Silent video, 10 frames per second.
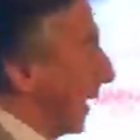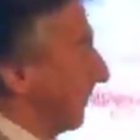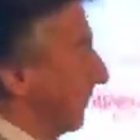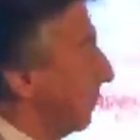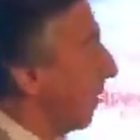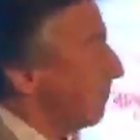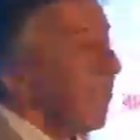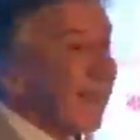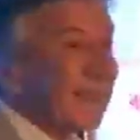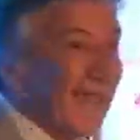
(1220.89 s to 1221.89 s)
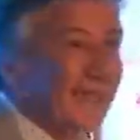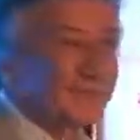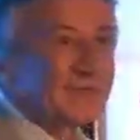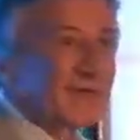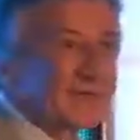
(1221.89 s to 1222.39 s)
and for many
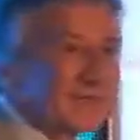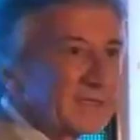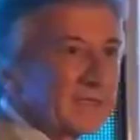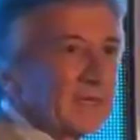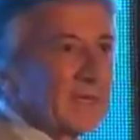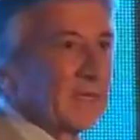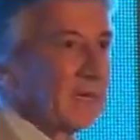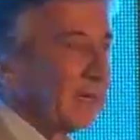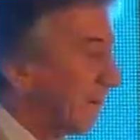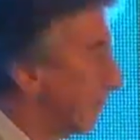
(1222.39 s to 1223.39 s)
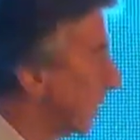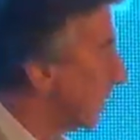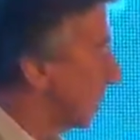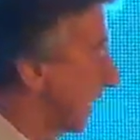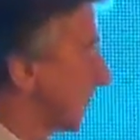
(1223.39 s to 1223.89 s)
advertisers,
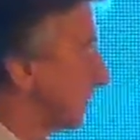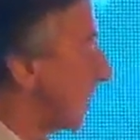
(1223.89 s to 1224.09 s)
it's